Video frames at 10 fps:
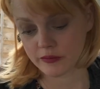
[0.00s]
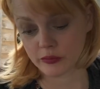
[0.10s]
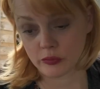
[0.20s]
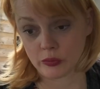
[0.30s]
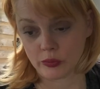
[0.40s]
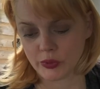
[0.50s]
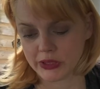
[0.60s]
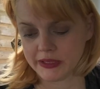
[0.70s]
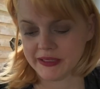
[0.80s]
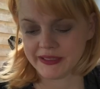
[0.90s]
Ooh,
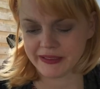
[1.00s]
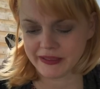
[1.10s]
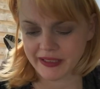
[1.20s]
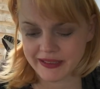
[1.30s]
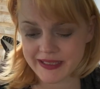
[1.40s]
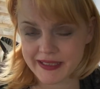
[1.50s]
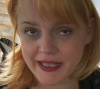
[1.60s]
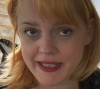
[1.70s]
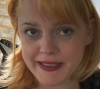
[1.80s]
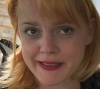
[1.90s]
that's
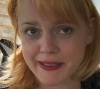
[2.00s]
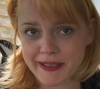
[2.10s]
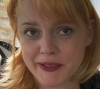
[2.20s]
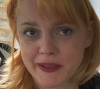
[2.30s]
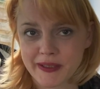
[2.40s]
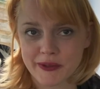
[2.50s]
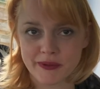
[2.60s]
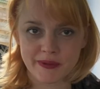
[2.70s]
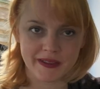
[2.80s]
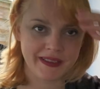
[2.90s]
days actually.
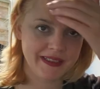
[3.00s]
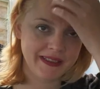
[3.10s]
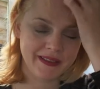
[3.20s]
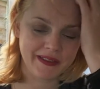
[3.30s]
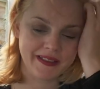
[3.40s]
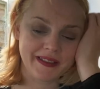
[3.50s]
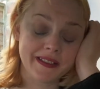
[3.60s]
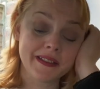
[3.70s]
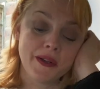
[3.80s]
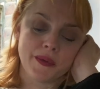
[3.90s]
This
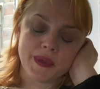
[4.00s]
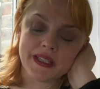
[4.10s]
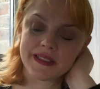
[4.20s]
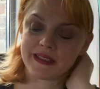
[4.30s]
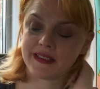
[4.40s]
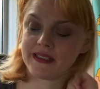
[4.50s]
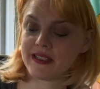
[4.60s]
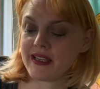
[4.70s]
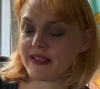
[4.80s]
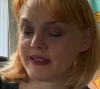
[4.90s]
is not weeks, this is
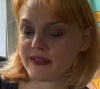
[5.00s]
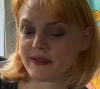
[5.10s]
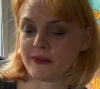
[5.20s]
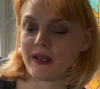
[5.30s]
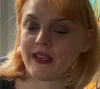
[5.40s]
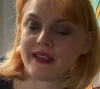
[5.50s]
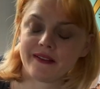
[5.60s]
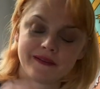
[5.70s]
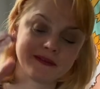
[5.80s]
days. Okay.